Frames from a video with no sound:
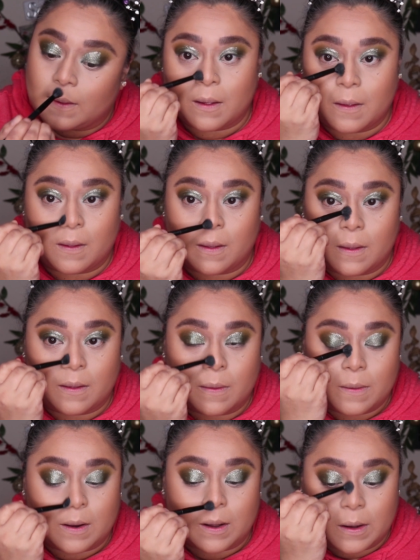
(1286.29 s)

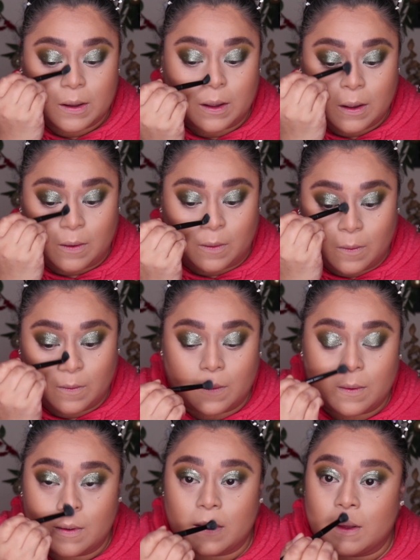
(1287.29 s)
And there you go.
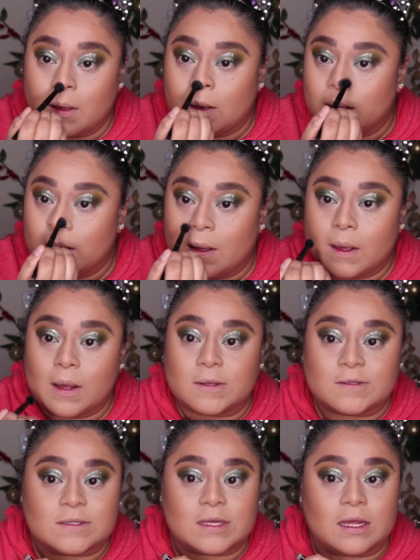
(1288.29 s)
The
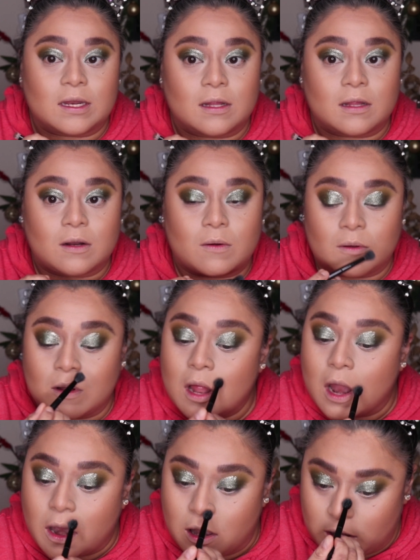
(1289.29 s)
skinny little
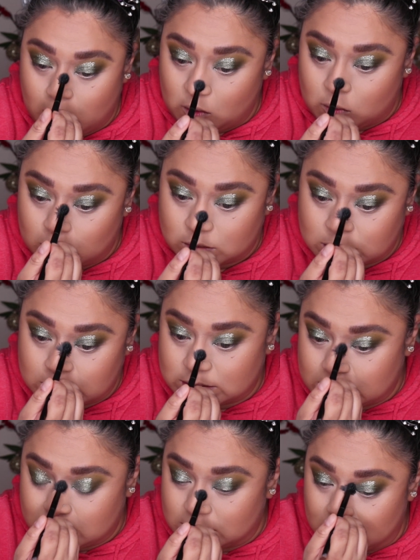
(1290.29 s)

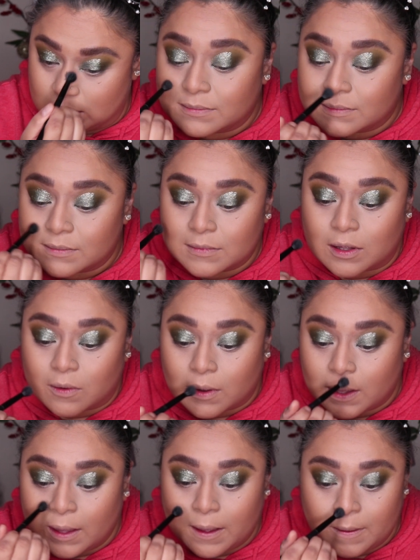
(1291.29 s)
nose.
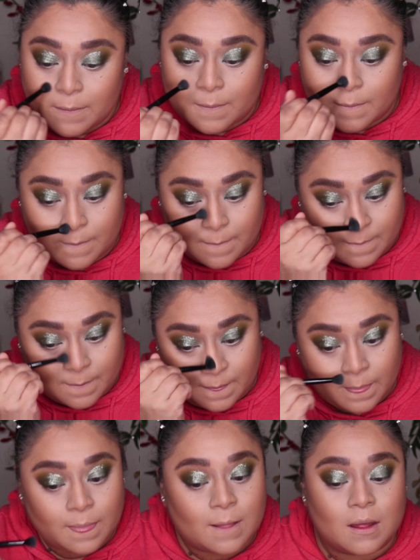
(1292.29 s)
Okay.
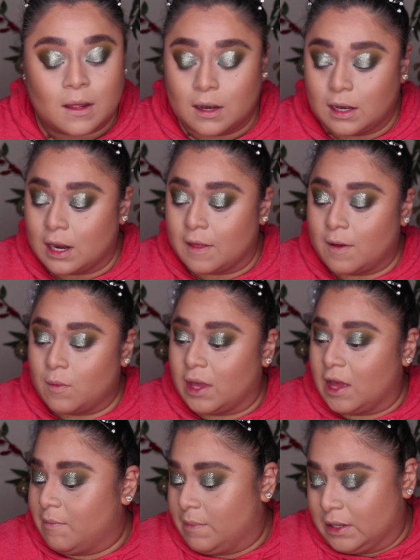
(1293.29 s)
Now that we
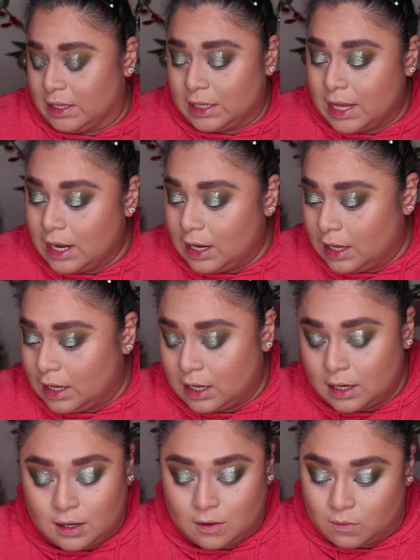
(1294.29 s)
have blended that
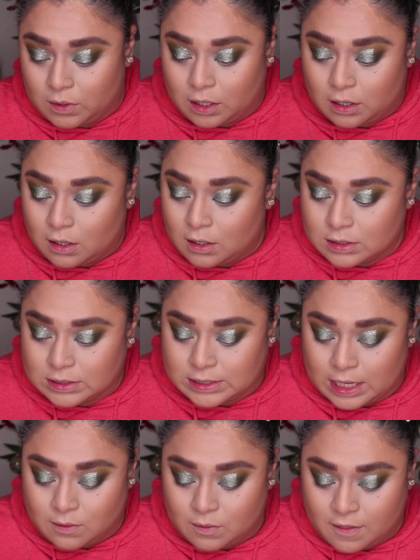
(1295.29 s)
in, we are all
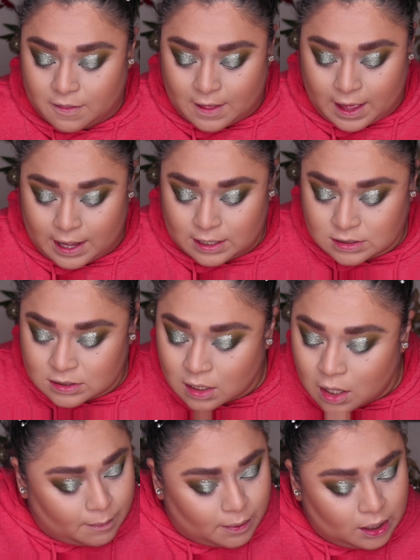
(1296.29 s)
set with that.
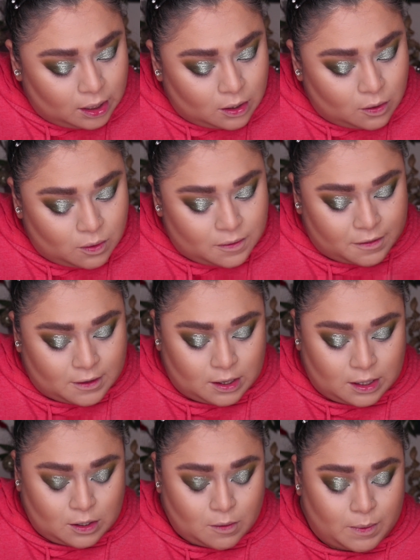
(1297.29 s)
I'm gonna go with a
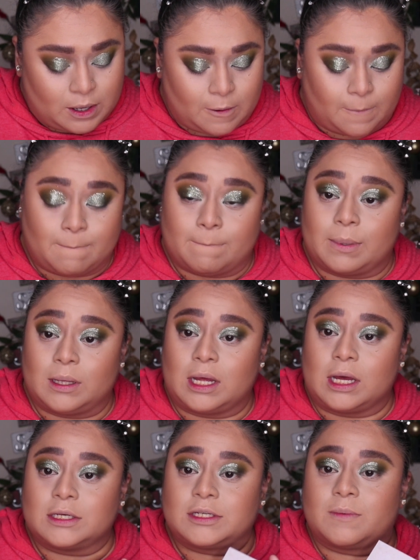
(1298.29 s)
little bit of
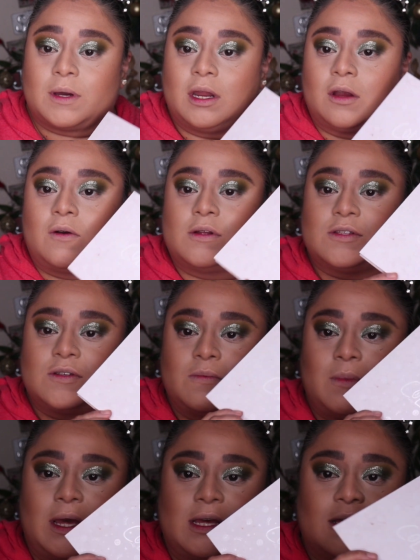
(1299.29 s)
blush. I'm gonna go into
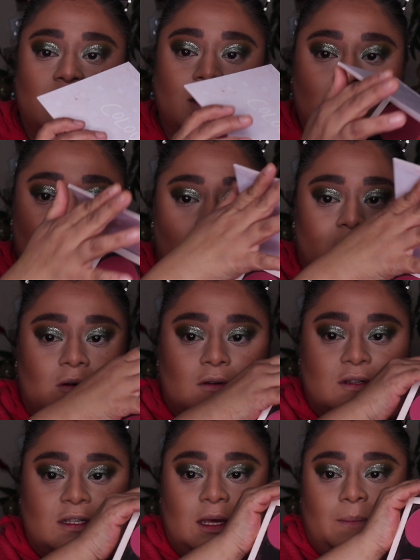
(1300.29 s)
my little
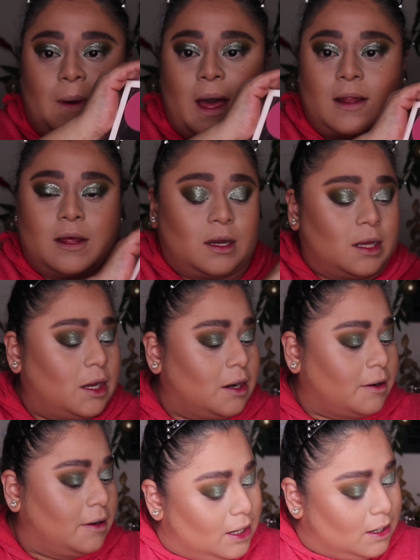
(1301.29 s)
Z palette
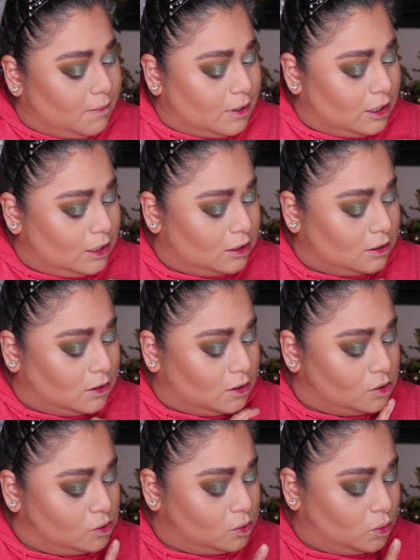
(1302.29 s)
here, and I'm gonna
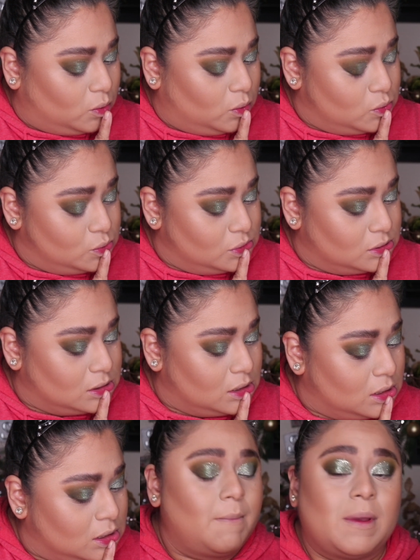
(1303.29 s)
use
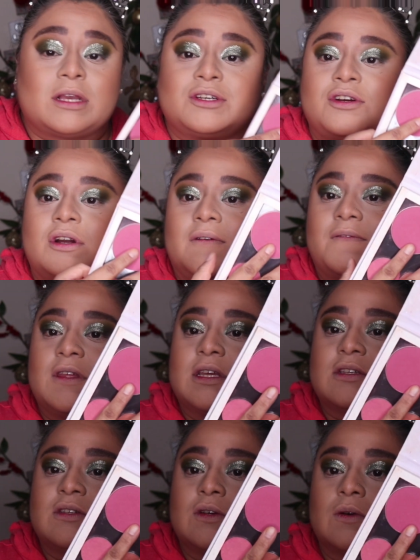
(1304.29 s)
a mixture of
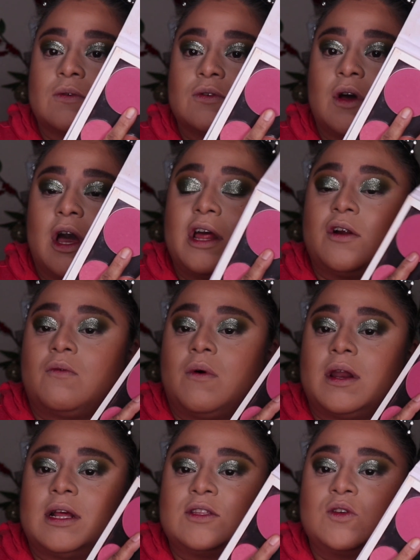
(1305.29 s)
these two. So I don't
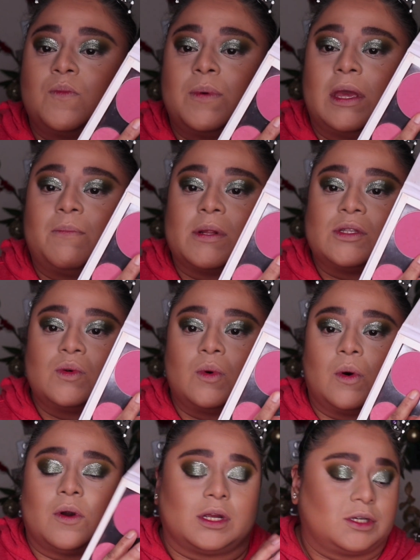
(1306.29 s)
want it too pink, but too
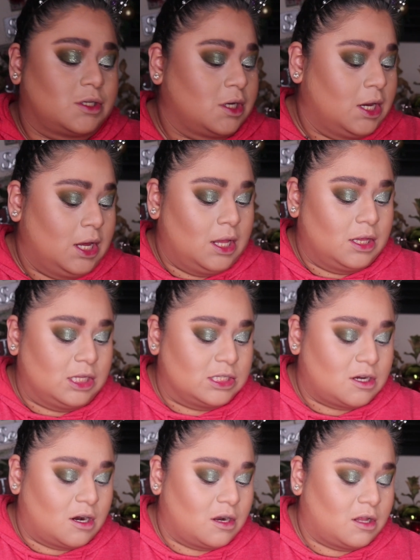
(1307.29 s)
orange.
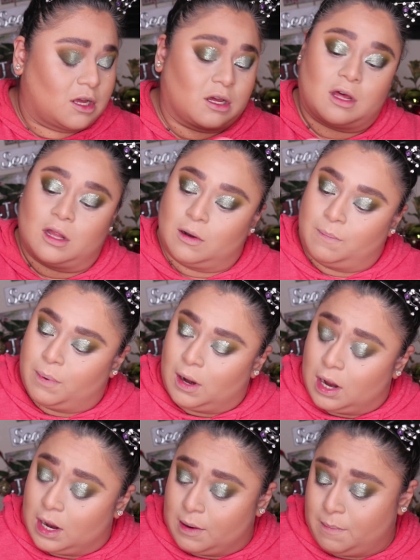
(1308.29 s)
These are the
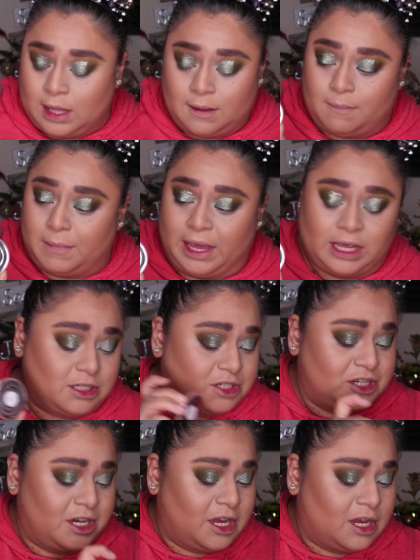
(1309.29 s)
ColourPop Main
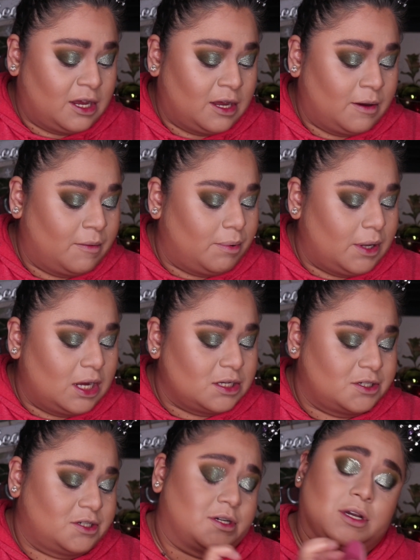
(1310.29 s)
Chick
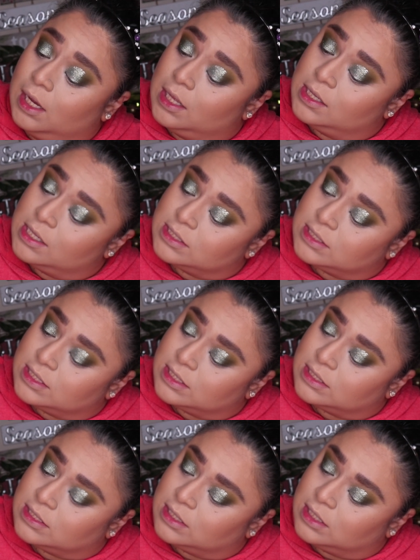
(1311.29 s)
blush, and this
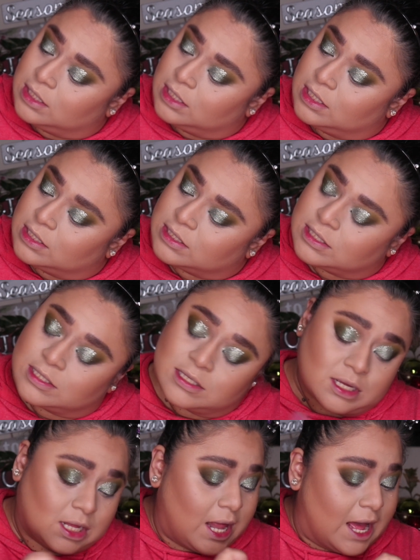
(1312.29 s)
is the
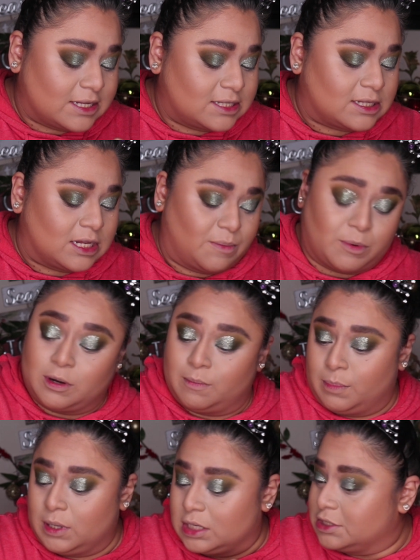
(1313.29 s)
Glass Slipper
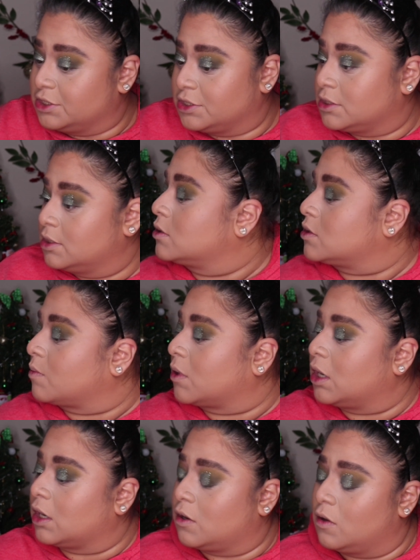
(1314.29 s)
blush. So I'm
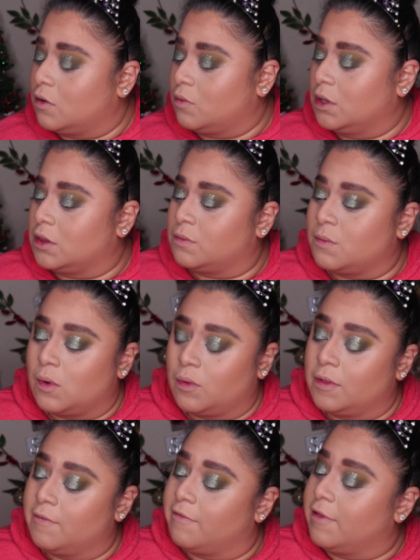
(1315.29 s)
gonna go with
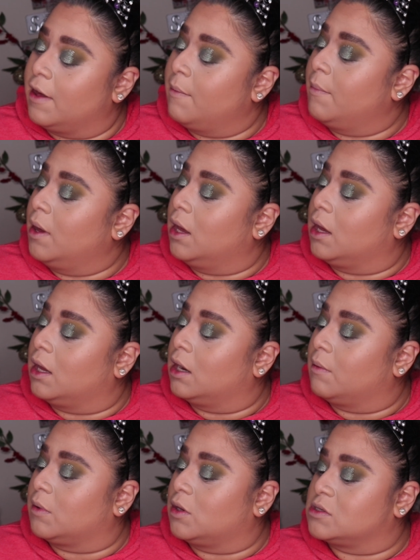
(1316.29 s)
both of them, and
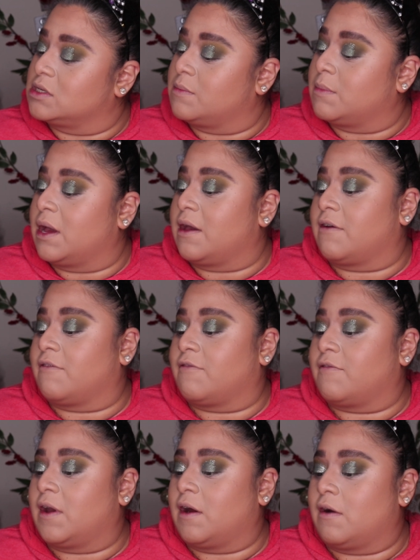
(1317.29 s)
I'm using my
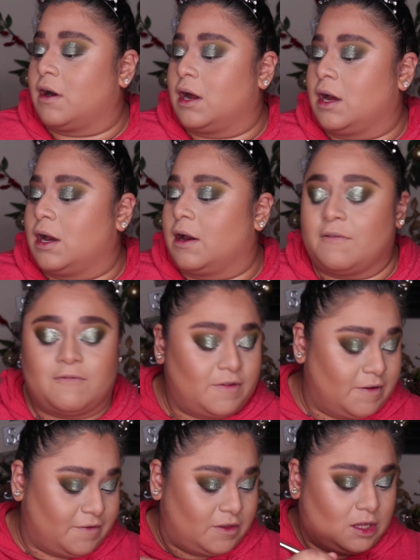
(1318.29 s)
Farrah
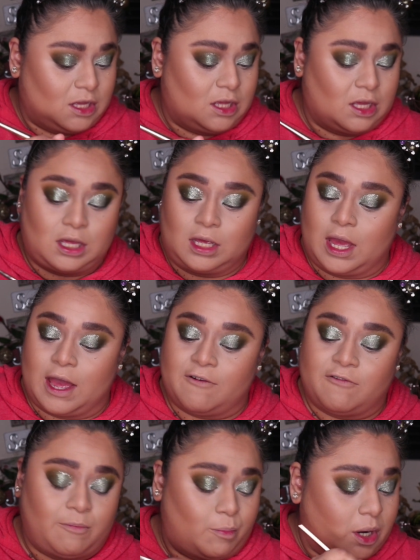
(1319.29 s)

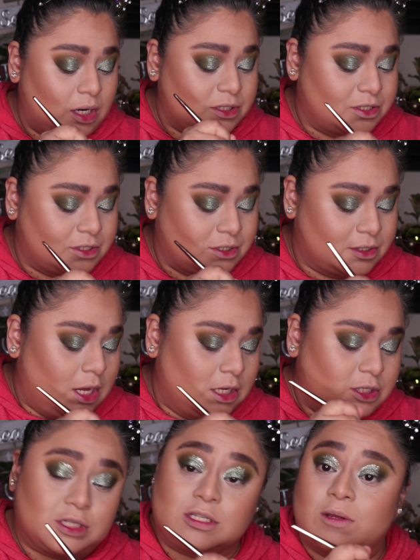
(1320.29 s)
50F brush,
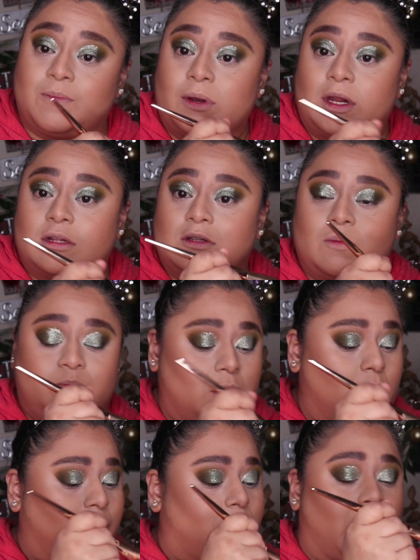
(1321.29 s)
and just dipping into
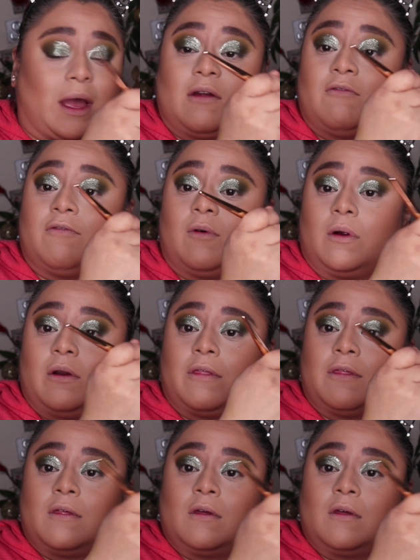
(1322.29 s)
both back and forth.